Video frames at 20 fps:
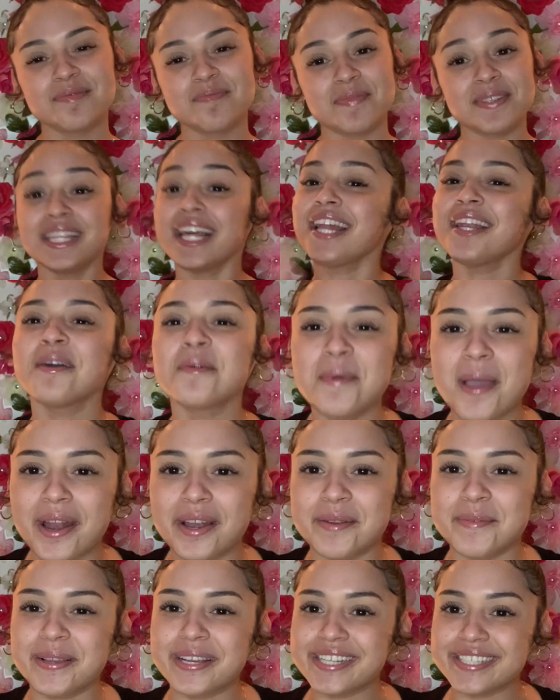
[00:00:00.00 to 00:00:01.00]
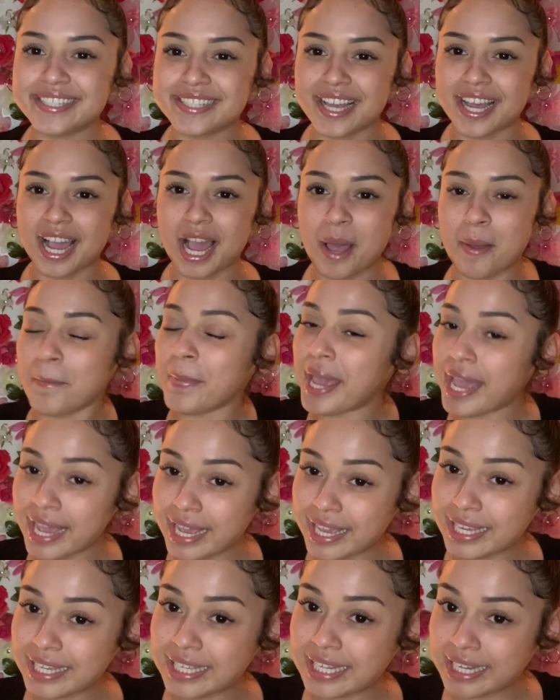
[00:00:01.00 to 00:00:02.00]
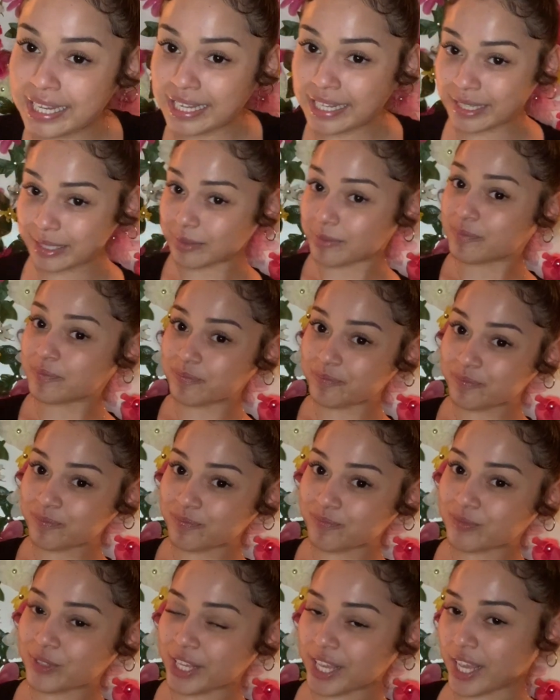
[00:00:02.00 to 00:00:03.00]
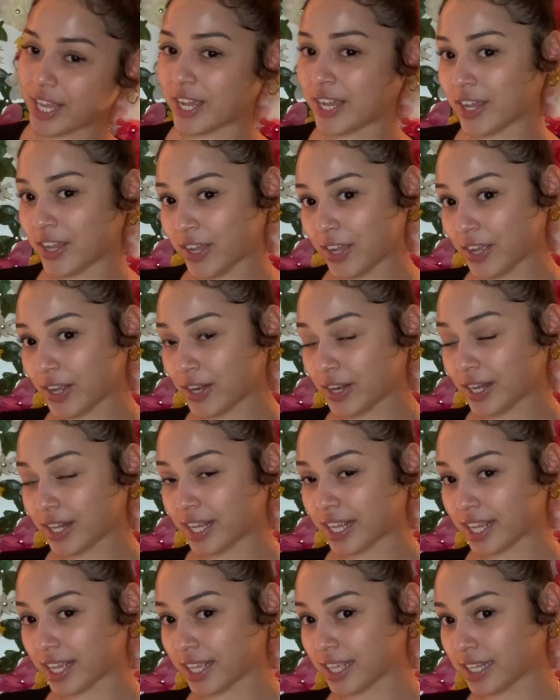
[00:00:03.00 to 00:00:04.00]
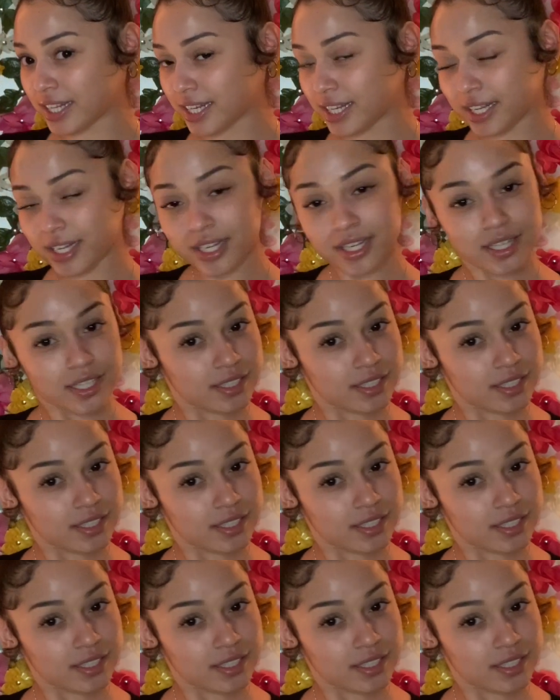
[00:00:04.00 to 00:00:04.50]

but that don't matter, because like I'm back and looking good and